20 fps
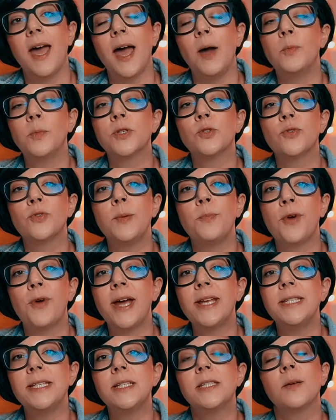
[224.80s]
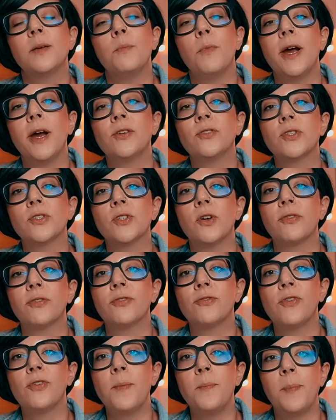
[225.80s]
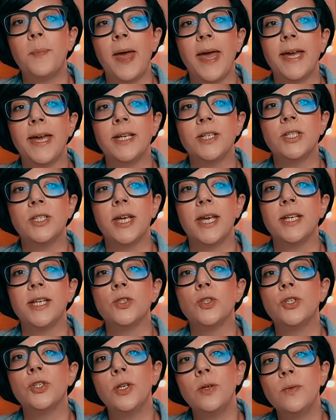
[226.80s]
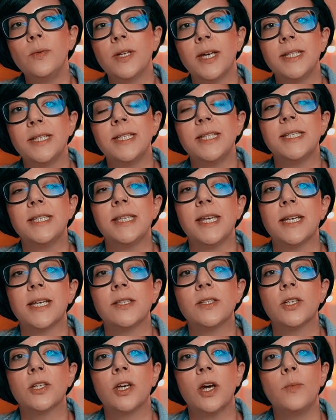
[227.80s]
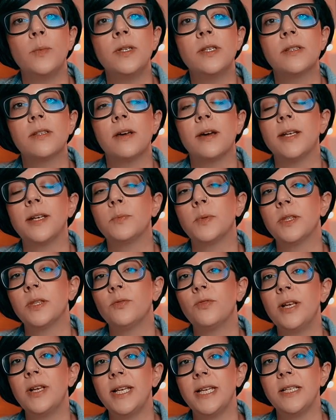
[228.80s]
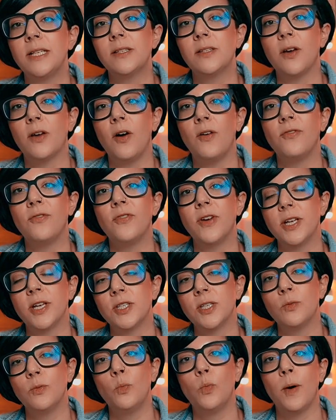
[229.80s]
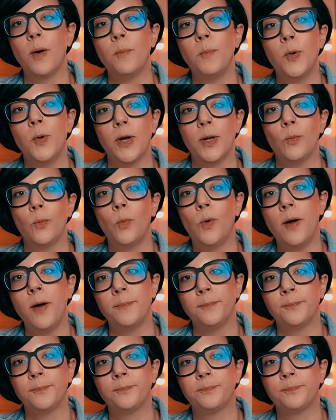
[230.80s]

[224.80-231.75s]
and was rebranded to Microsoft FrontPage in June 96 to coincide with the release of version 1.1.